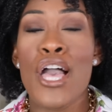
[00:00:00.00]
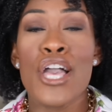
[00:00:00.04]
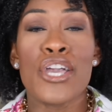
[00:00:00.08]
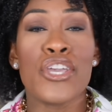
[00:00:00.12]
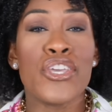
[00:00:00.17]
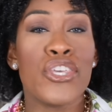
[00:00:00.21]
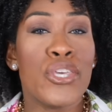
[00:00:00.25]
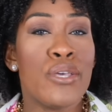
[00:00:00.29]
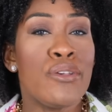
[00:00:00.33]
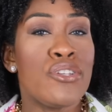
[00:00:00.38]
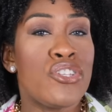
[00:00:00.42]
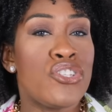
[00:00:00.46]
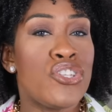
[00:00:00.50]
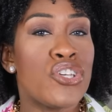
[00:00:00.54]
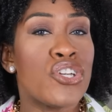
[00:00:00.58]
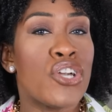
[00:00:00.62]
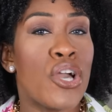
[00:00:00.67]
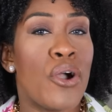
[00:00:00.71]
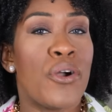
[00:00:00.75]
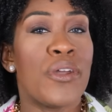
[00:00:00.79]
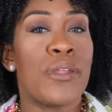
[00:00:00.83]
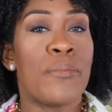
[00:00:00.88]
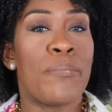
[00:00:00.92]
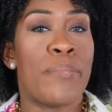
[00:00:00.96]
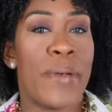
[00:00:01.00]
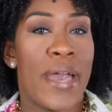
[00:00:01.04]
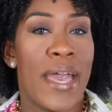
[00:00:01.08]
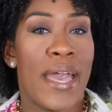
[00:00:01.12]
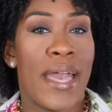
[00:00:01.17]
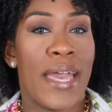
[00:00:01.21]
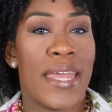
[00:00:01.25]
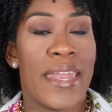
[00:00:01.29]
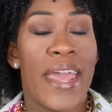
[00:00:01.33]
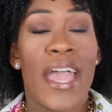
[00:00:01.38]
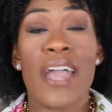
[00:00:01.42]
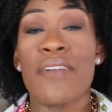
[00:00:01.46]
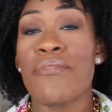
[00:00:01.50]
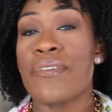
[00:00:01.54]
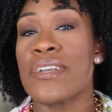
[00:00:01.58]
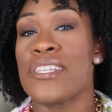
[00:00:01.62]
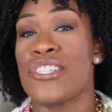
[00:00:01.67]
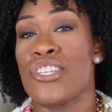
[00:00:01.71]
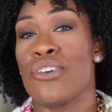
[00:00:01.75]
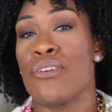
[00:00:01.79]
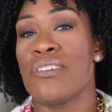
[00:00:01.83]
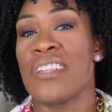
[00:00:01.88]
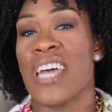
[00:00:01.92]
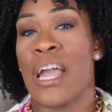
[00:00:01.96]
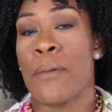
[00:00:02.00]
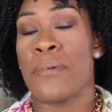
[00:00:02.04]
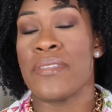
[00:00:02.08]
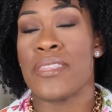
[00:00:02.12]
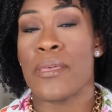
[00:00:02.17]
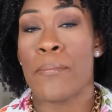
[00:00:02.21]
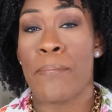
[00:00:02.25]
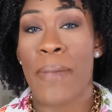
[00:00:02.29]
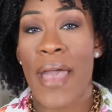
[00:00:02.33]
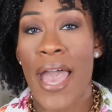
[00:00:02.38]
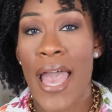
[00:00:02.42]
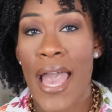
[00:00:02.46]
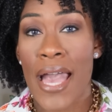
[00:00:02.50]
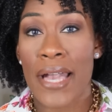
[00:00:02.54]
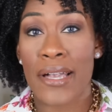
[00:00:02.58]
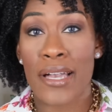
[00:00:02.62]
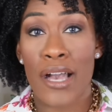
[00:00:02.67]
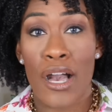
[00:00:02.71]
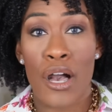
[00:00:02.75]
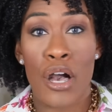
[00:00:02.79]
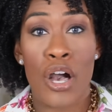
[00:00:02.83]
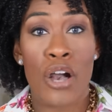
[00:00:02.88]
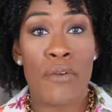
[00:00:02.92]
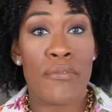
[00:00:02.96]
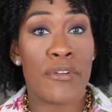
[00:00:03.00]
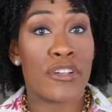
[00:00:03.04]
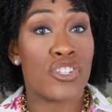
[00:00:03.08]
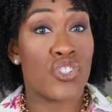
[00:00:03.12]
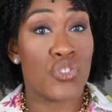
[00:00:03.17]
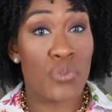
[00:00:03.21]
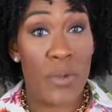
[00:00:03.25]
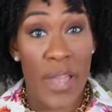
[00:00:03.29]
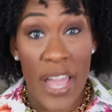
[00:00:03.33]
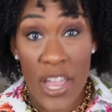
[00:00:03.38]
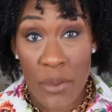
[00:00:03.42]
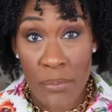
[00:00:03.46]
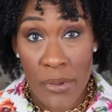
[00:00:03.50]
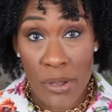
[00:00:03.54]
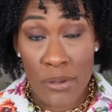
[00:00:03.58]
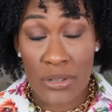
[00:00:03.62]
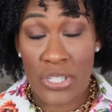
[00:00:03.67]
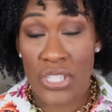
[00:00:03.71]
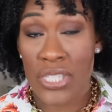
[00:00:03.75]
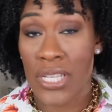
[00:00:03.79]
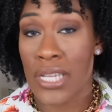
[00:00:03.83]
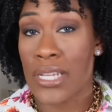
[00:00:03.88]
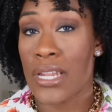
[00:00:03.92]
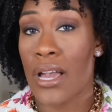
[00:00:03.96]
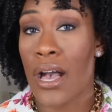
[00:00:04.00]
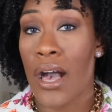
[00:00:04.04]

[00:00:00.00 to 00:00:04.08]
used to go to bed every single night with a bag of dry roasted,